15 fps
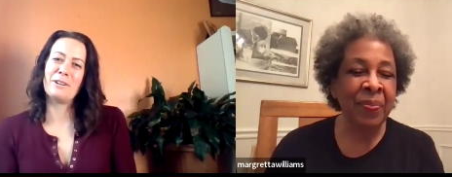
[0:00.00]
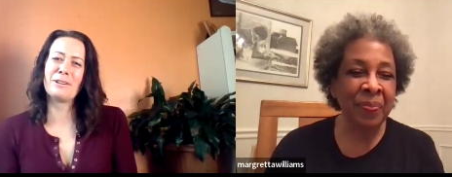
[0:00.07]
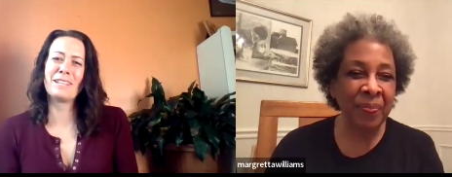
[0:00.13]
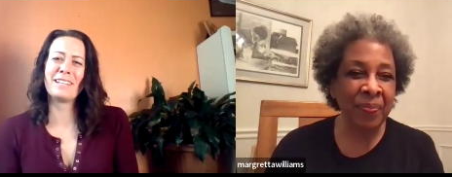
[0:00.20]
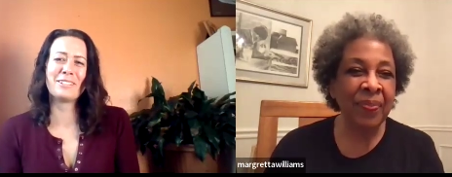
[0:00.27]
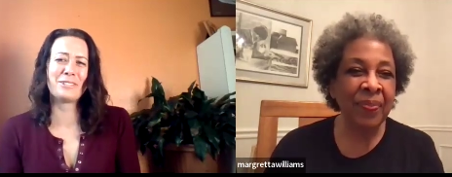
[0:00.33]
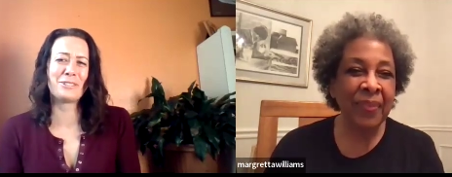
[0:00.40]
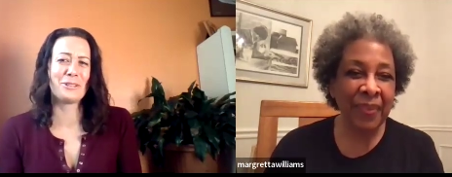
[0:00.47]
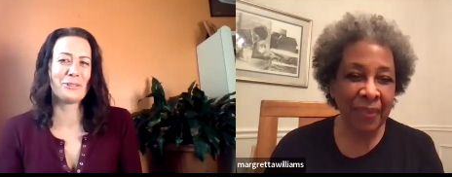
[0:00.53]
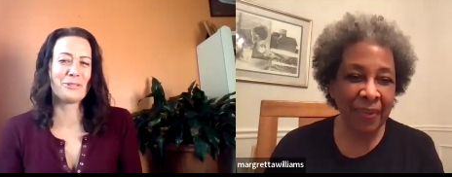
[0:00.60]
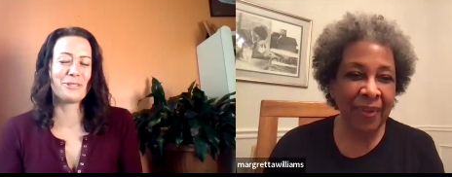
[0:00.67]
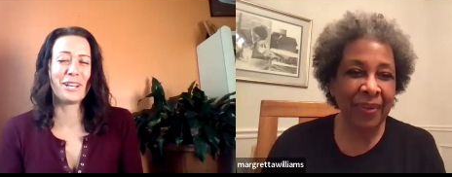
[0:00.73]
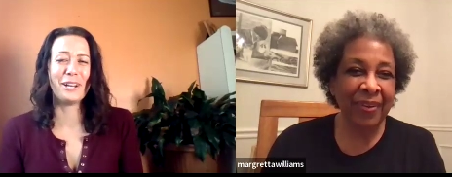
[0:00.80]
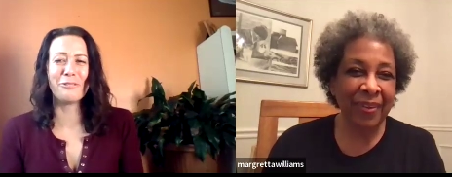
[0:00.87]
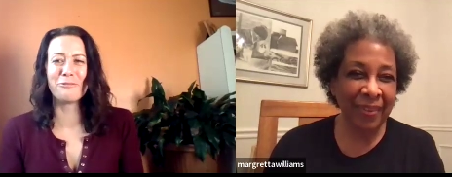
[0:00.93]
Speaker 1: oh, it's so
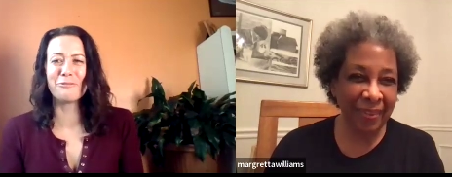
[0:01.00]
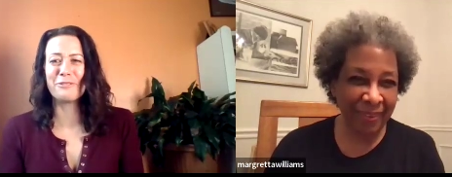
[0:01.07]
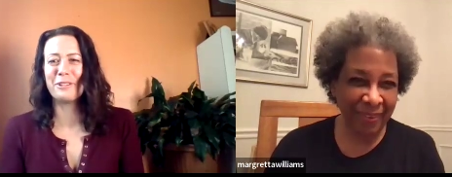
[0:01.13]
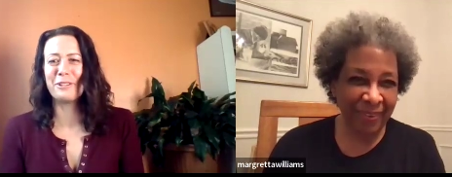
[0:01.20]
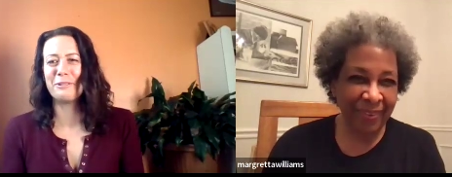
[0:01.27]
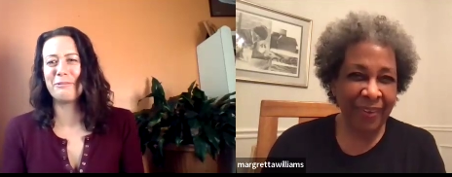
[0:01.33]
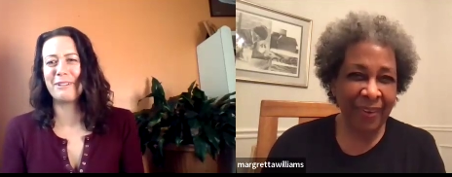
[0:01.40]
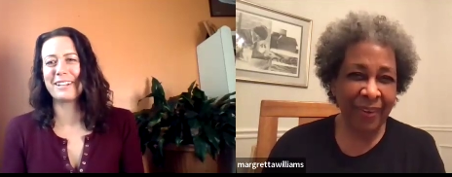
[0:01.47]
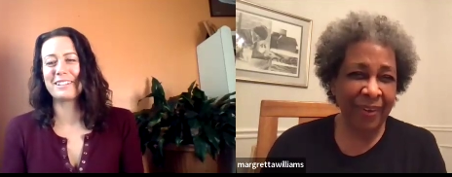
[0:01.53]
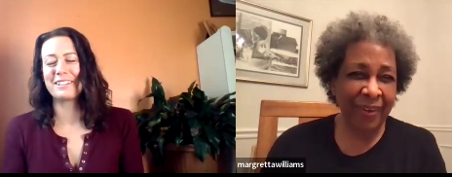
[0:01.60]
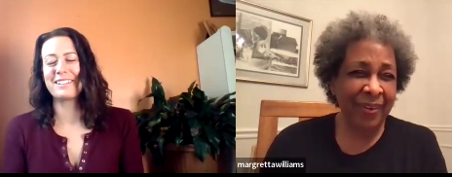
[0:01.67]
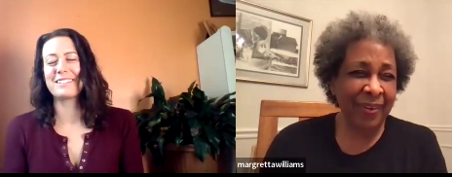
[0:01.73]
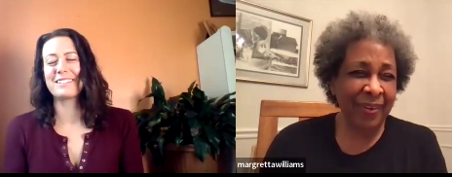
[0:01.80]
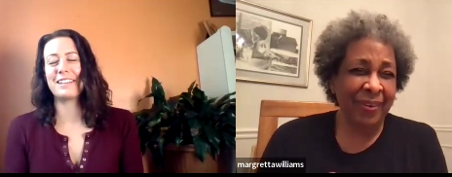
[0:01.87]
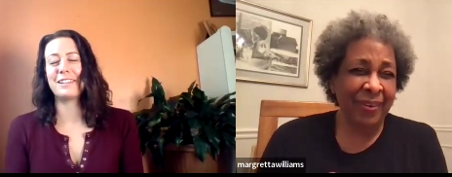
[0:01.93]
tough. Oh my
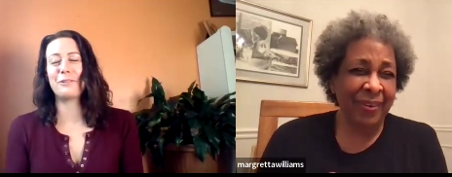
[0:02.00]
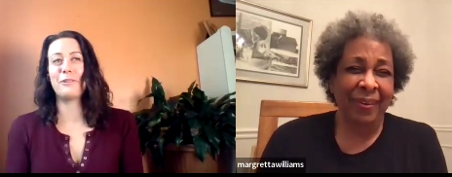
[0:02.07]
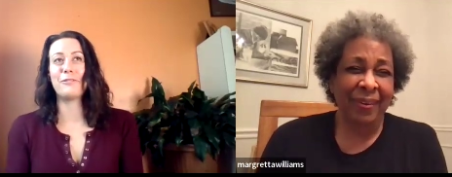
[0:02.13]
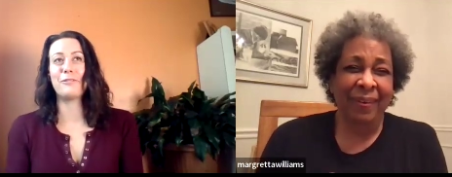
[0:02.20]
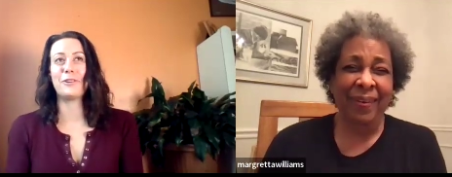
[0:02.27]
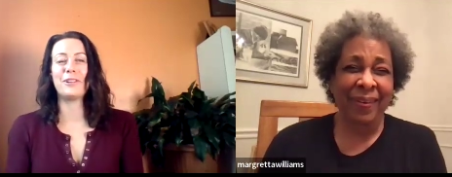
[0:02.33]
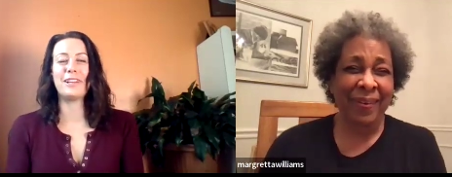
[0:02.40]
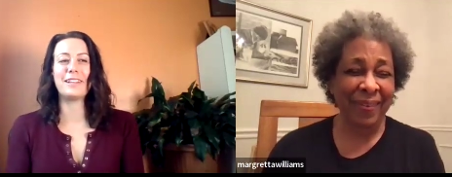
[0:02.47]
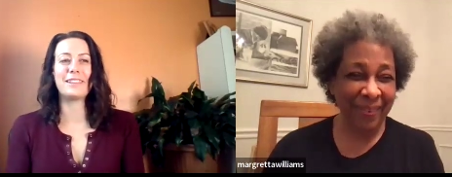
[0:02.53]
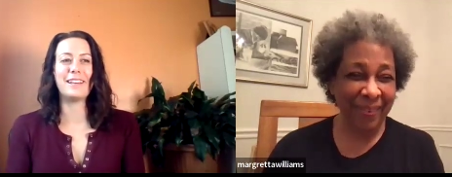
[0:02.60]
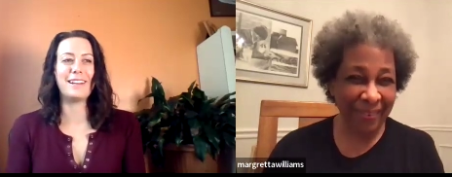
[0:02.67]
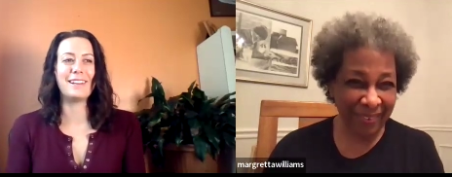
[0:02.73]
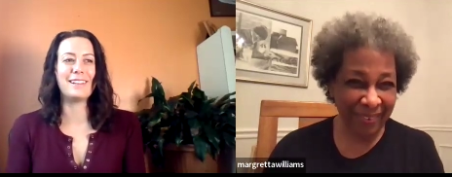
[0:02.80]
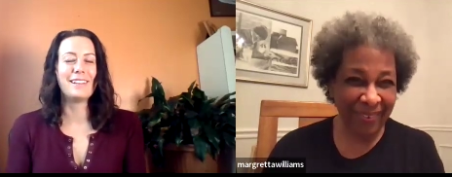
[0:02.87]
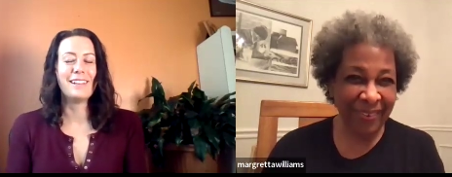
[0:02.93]
goodness. I think we've all had
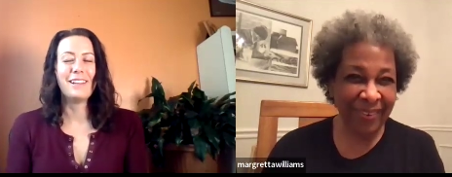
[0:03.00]
that.